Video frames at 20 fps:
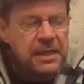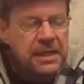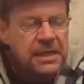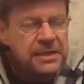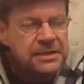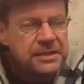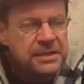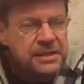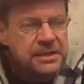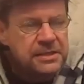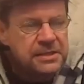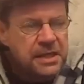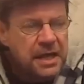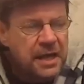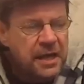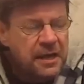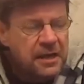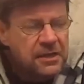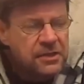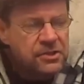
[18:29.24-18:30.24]
It is
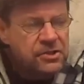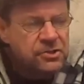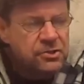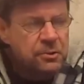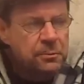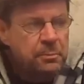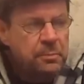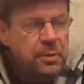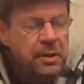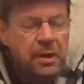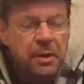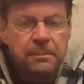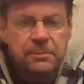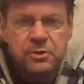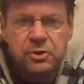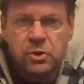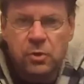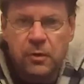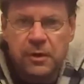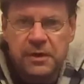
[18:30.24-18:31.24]
a
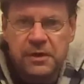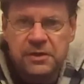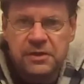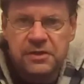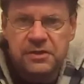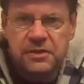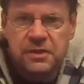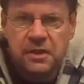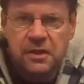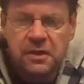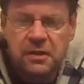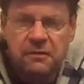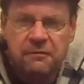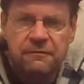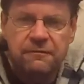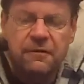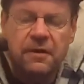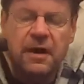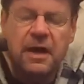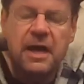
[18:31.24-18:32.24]
superb choice
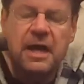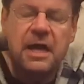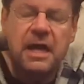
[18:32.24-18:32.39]
for